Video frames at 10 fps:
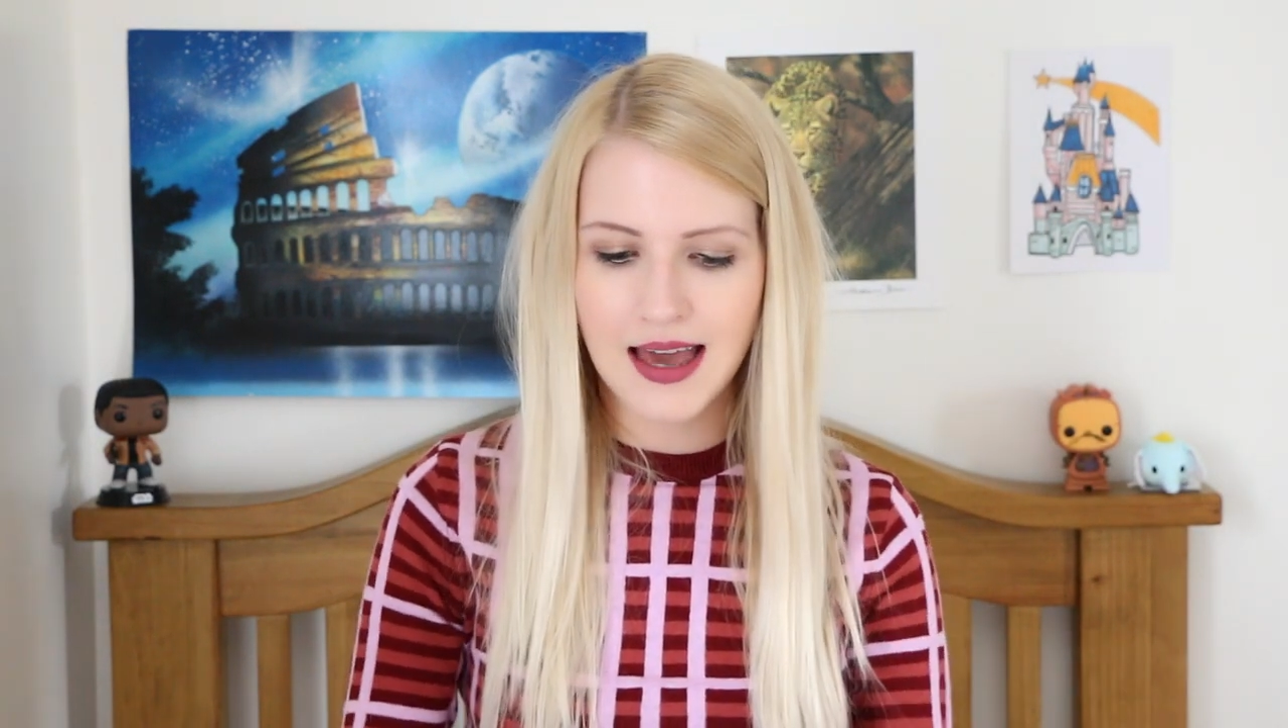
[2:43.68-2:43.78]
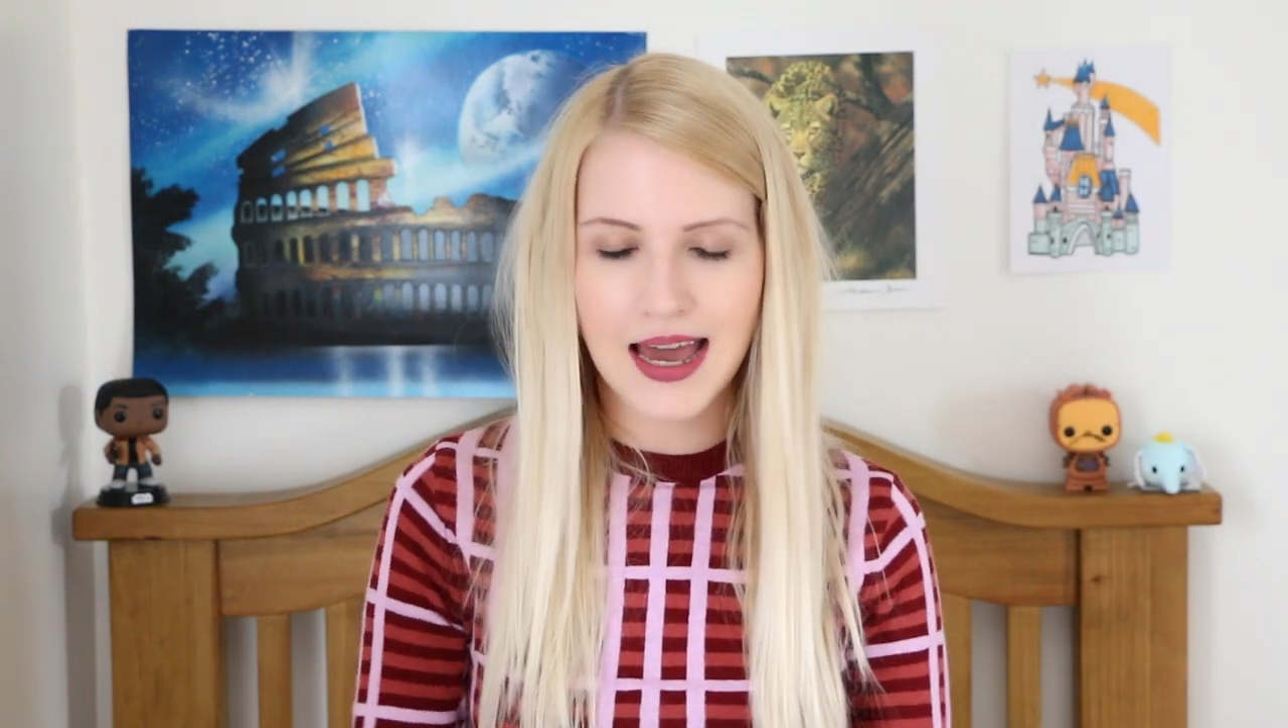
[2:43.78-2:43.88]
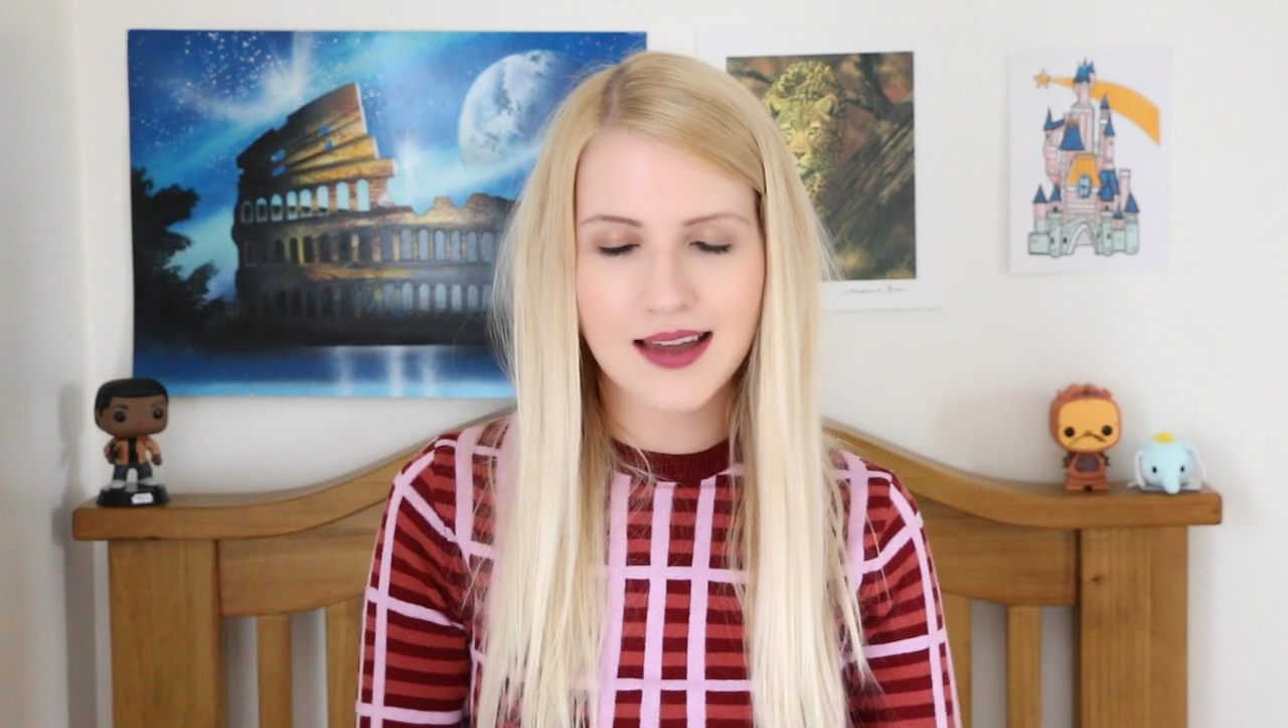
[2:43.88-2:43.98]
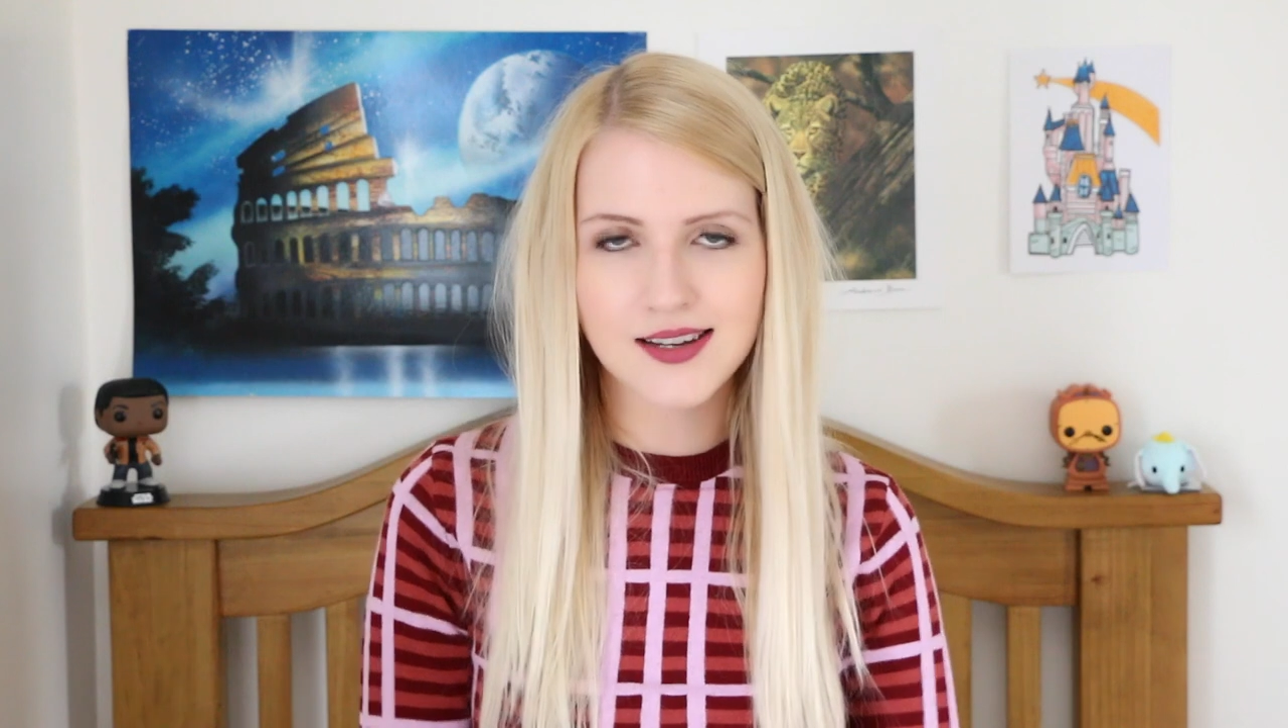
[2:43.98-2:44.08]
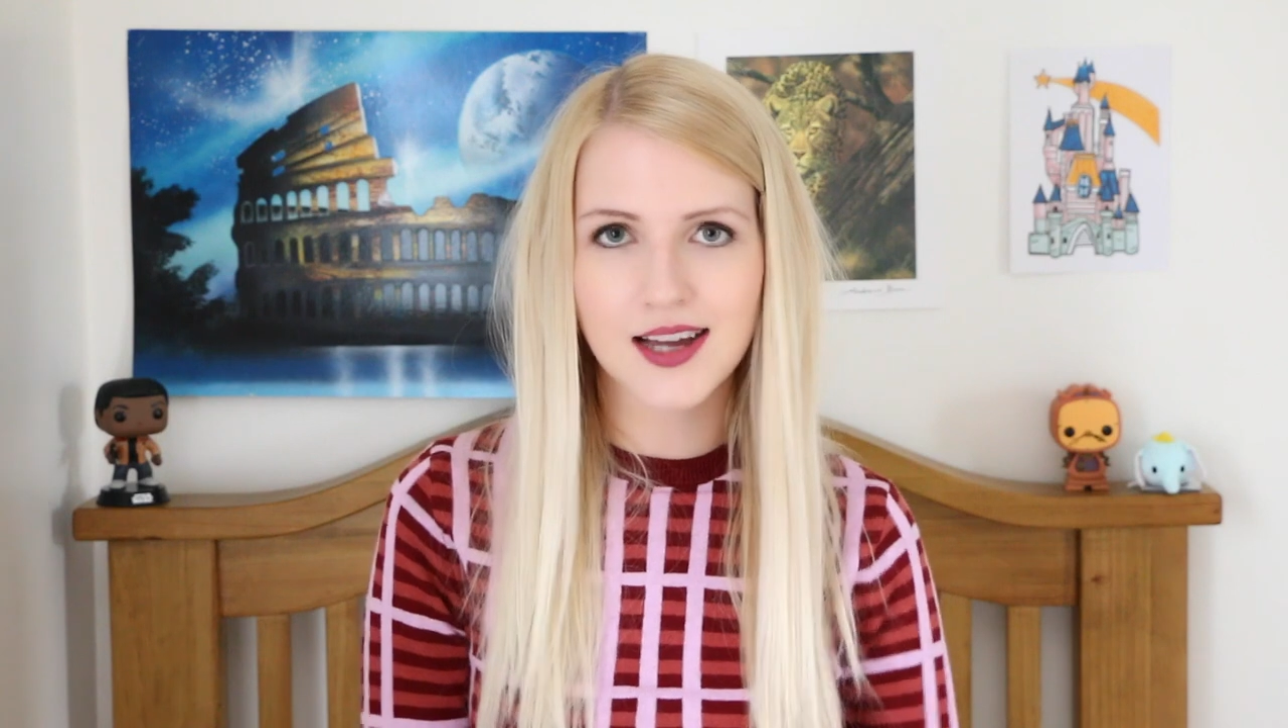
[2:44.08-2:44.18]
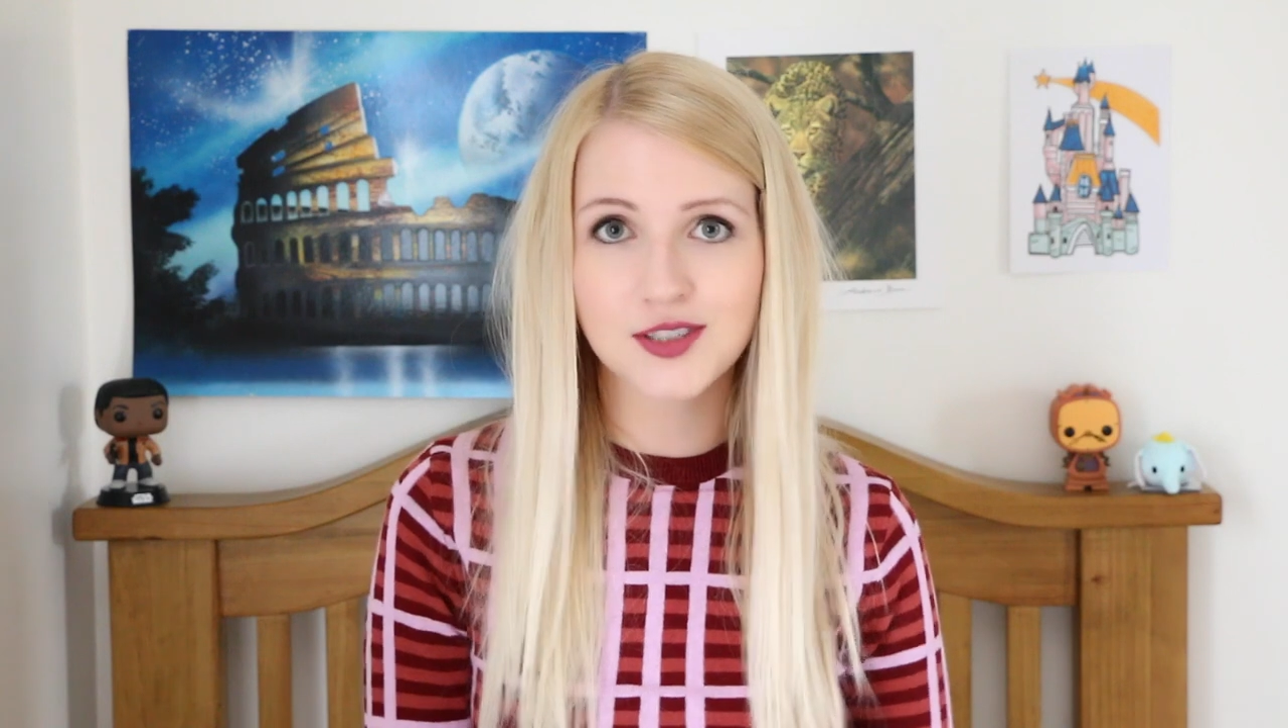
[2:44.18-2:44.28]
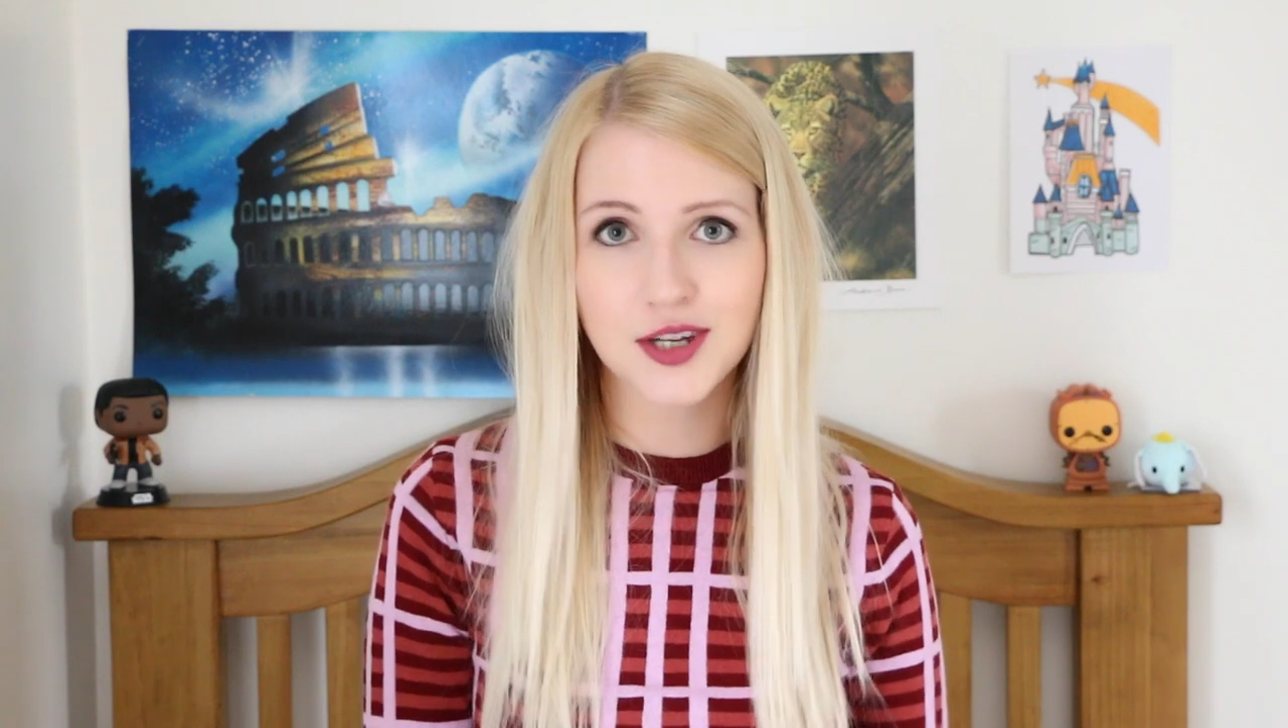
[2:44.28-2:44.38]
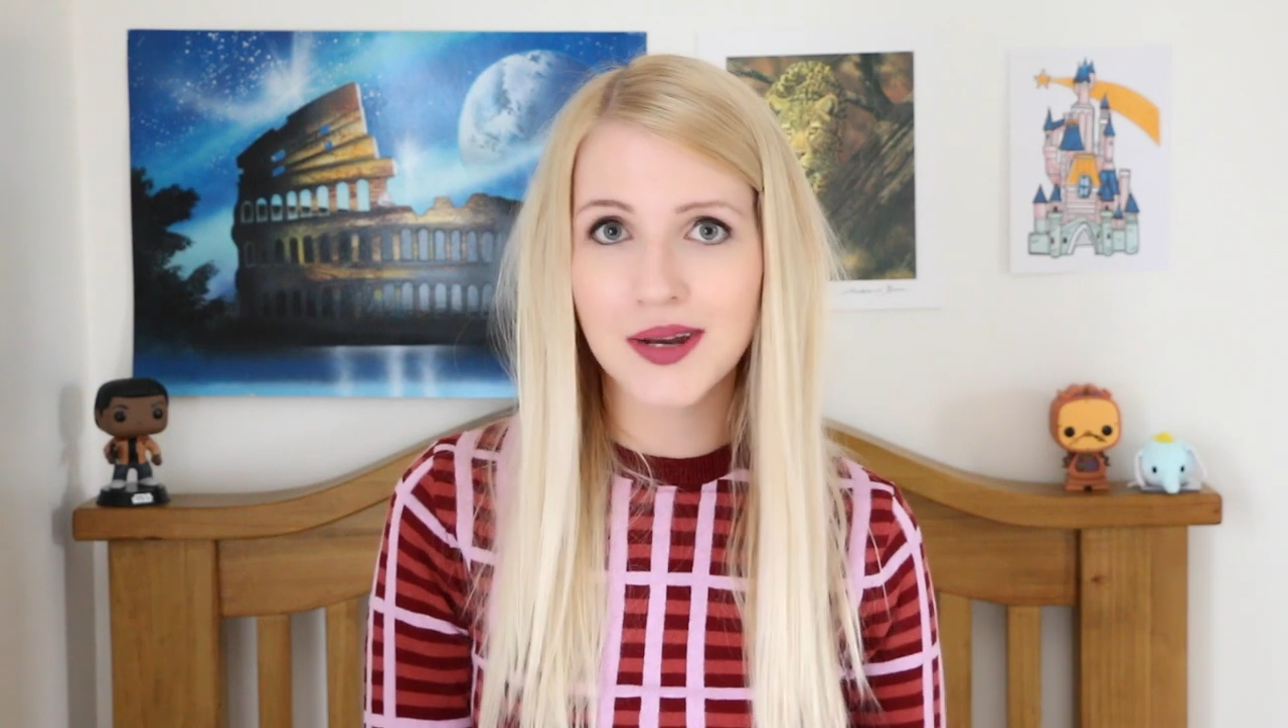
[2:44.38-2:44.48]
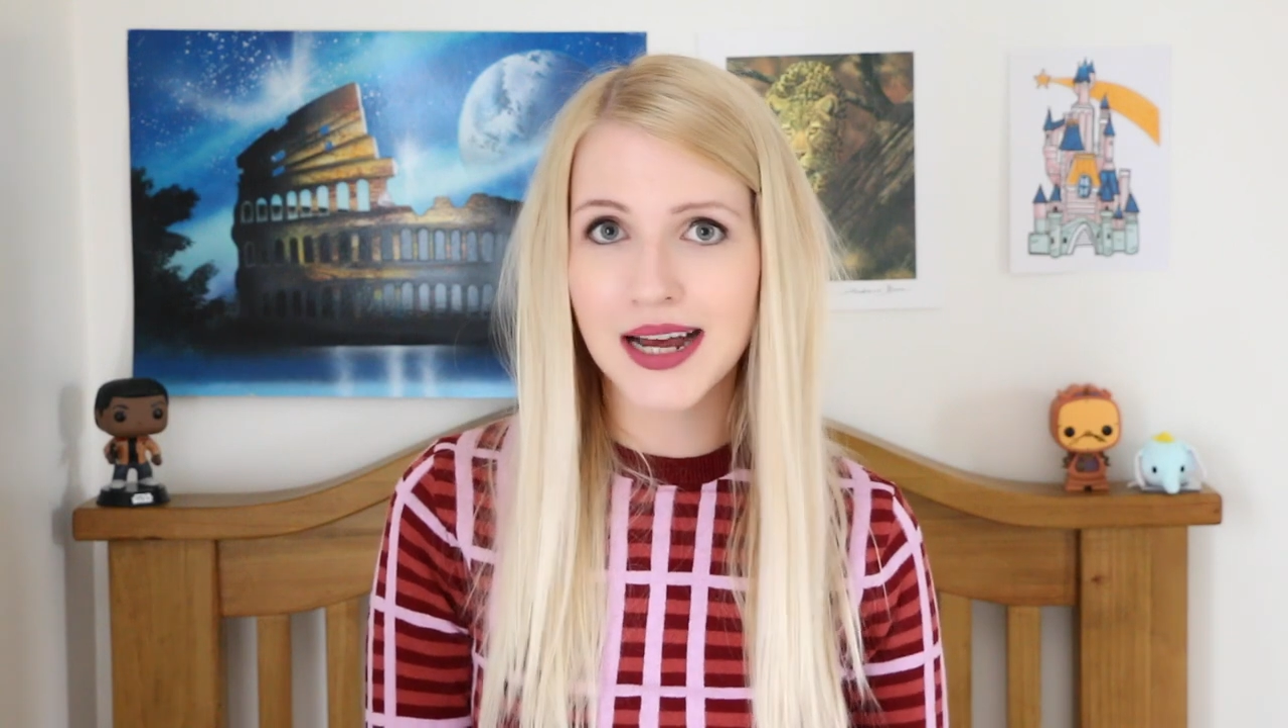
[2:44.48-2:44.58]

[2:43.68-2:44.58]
and I don't